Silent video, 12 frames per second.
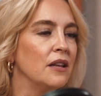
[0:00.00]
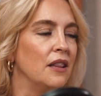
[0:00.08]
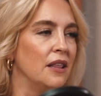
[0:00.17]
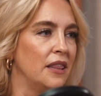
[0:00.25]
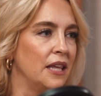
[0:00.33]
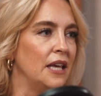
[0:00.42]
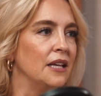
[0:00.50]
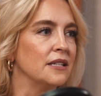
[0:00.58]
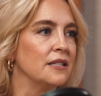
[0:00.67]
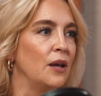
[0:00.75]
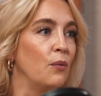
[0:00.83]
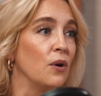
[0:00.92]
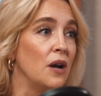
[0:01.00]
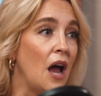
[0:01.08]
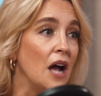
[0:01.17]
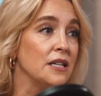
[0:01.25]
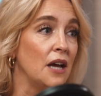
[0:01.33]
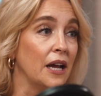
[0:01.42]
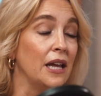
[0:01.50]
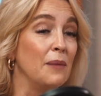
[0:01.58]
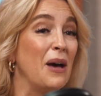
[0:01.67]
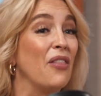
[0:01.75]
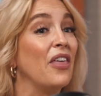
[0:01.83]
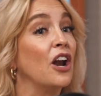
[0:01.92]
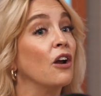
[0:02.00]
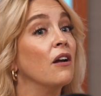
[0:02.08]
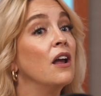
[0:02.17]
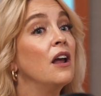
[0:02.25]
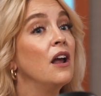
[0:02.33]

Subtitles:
the things that we're not talking about that